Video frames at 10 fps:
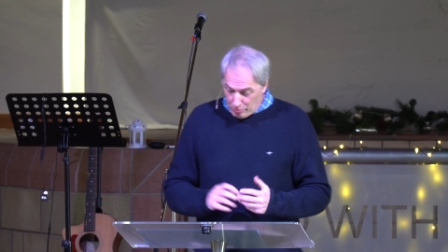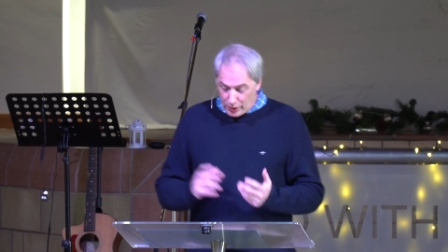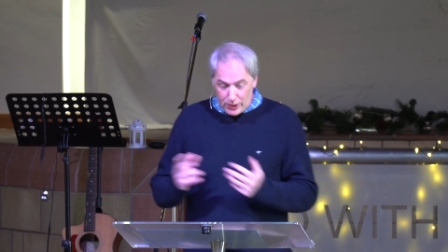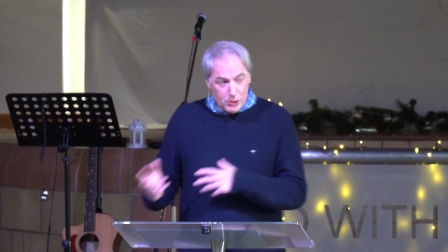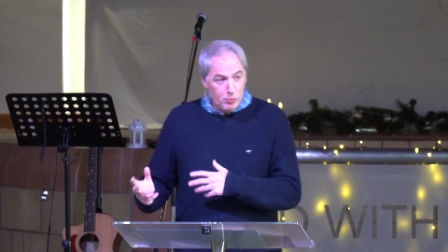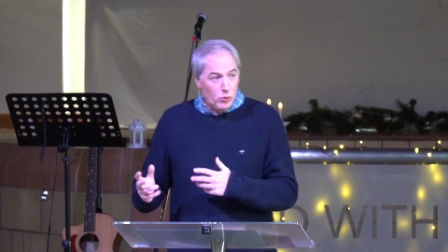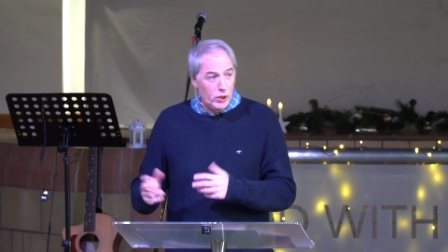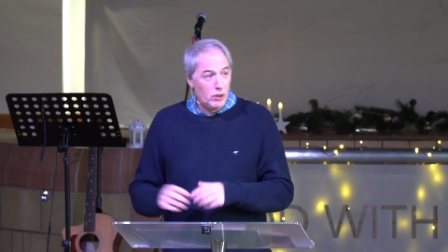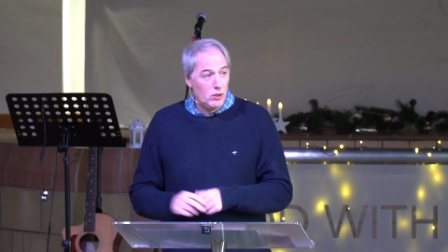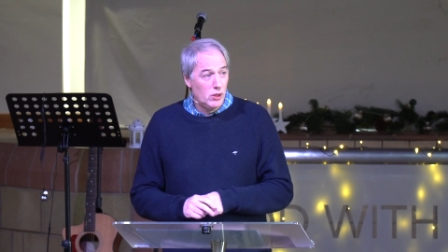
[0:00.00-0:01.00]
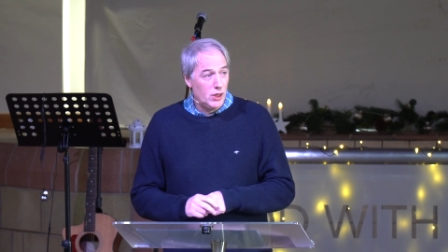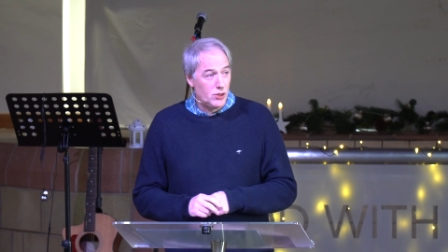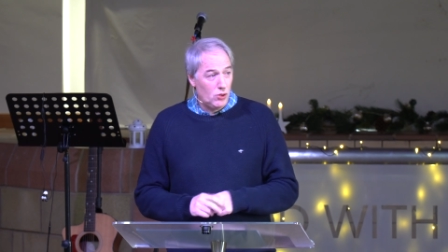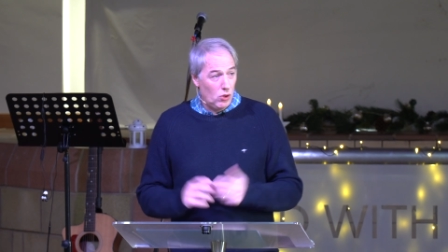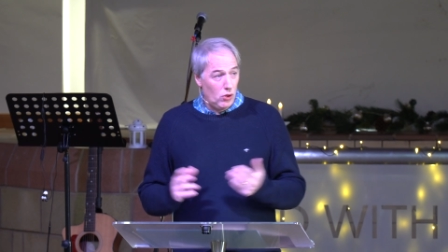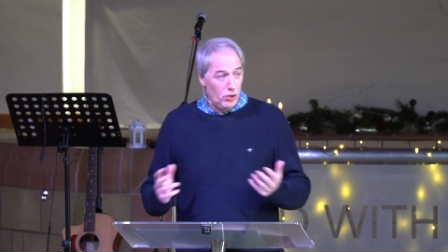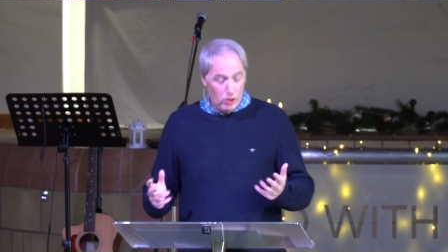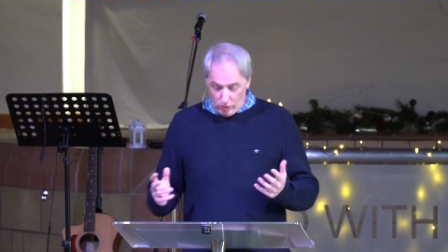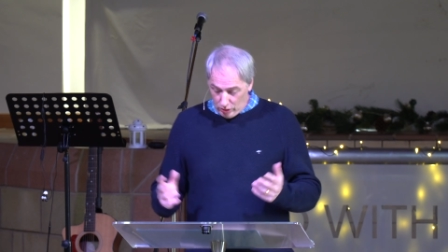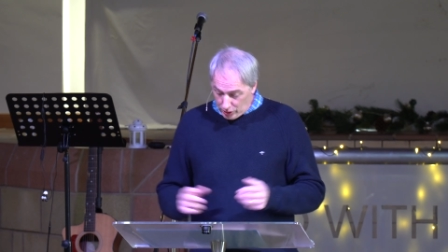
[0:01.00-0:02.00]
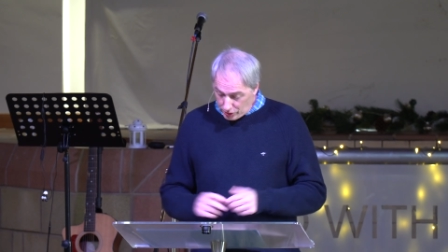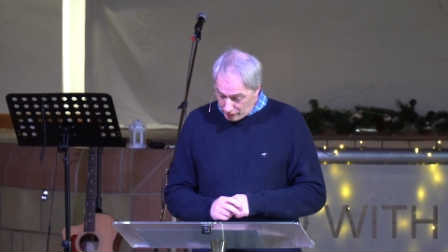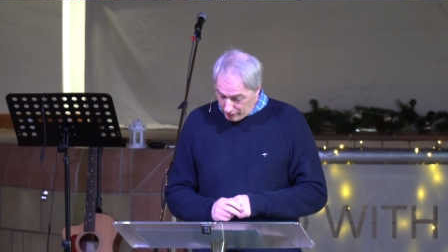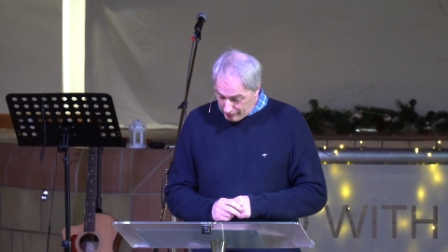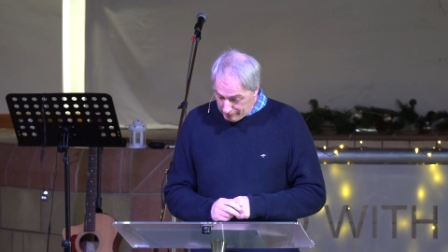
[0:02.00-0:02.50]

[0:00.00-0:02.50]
But at this point, it's all not lost.